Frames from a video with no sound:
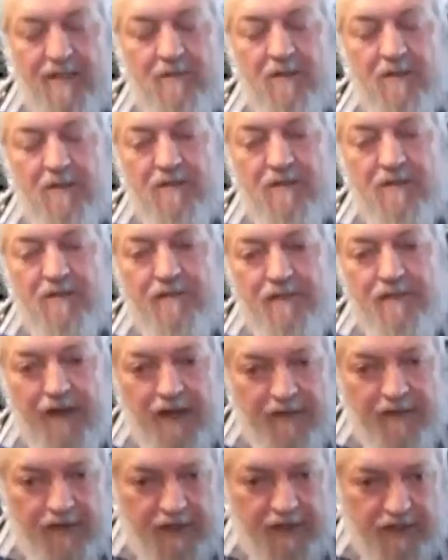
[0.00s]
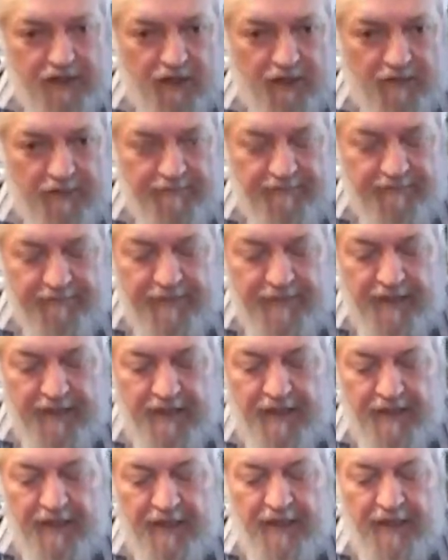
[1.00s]
was very, very strong.
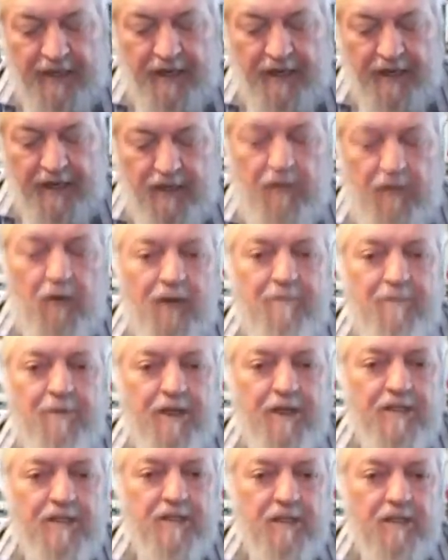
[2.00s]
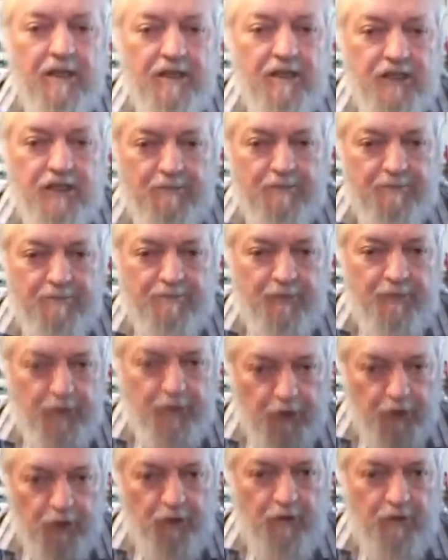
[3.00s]
Only one person on a ship
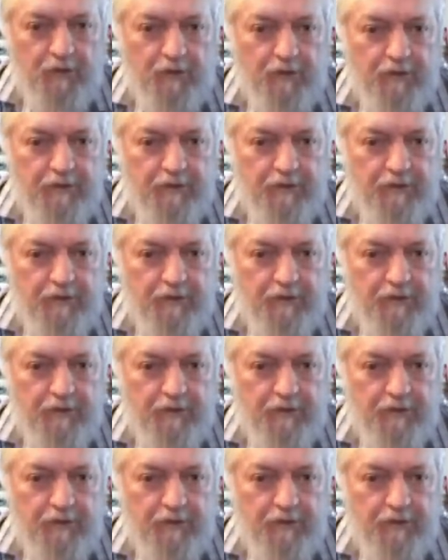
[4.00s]
knew